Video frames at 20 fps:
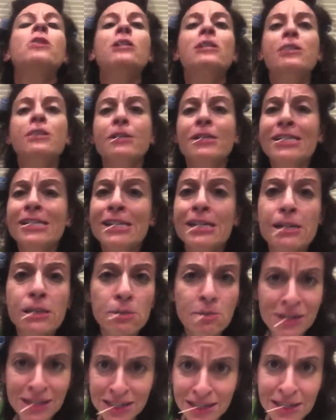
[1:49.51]
it's like they
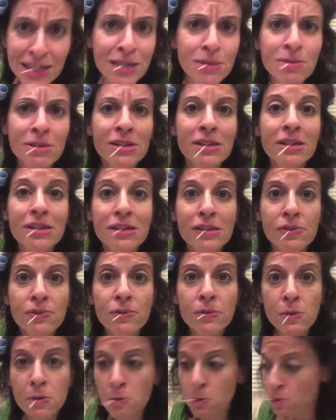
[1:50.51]
give me a tablecloth
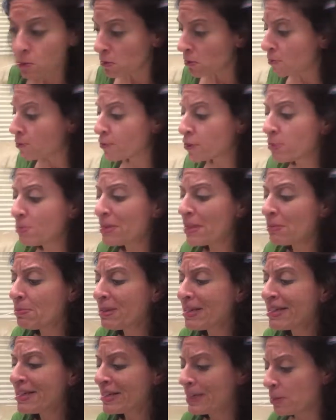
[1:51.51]
for my
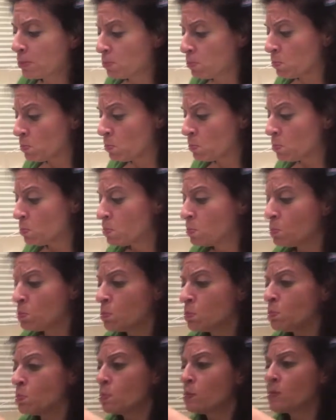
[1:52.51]
body.
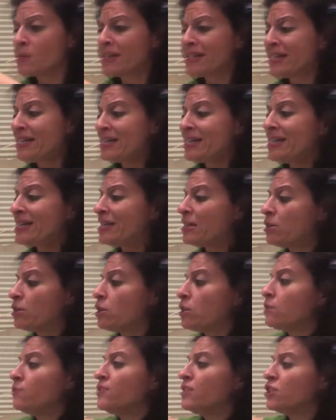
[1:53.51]
And I don't
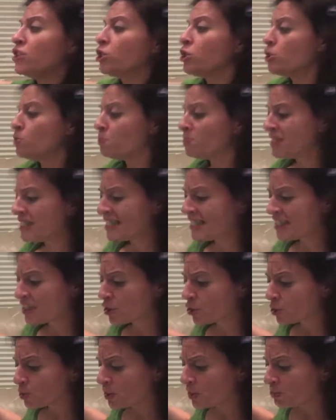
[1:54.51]
know if it's two-ply
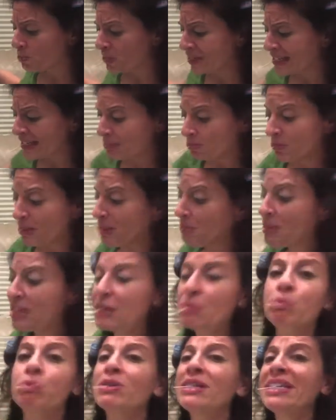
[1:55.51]
or three-ply. Maybe
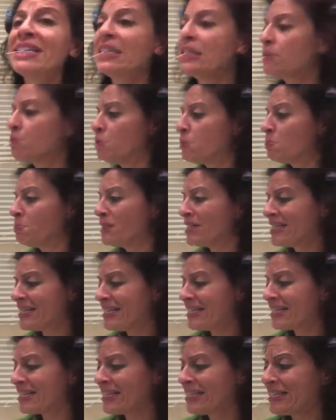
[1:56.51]
I'm breaking up the
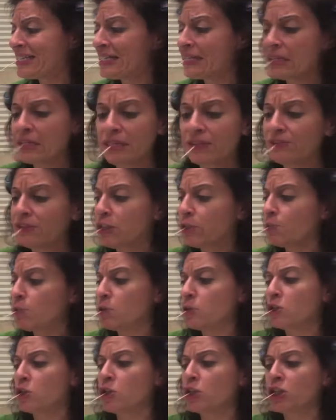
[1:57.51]
plies and they ain't even
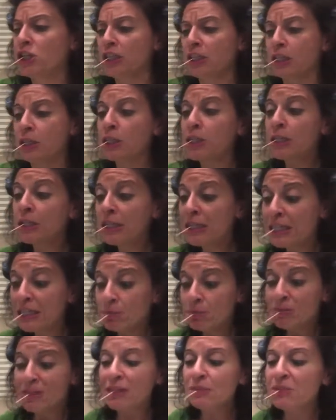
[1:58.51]
supposed to see it.
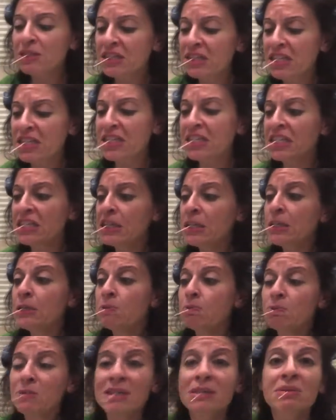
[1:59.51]
Maybe this is
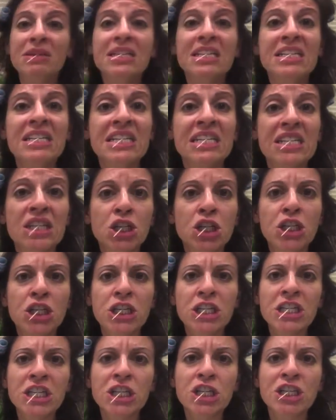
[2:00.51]
maybe this is the
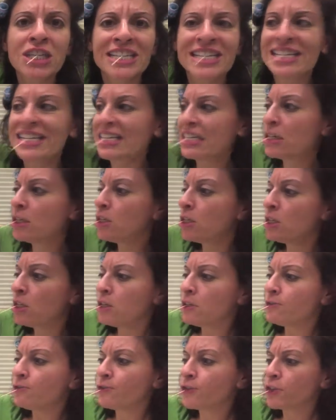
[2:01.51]
sheer side
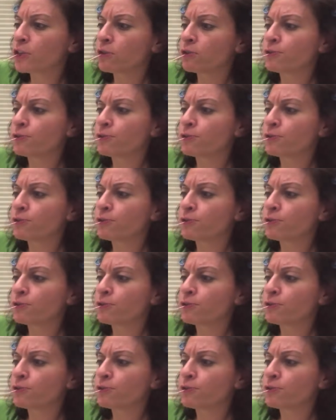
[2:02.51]
for